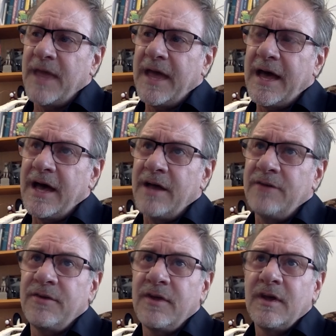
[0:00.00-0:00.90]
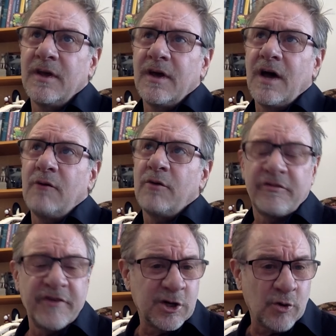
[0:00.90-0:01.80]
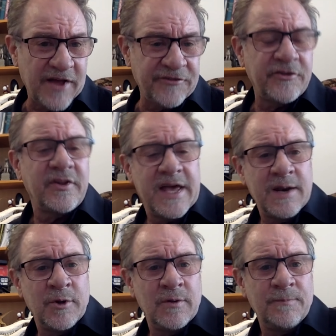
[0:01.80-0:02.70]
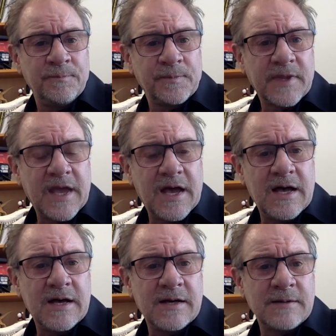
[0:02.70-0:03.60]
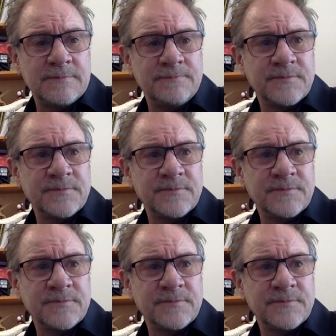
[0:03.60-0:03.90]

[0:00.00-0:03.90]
had, uh, was a very gracile animal, uh,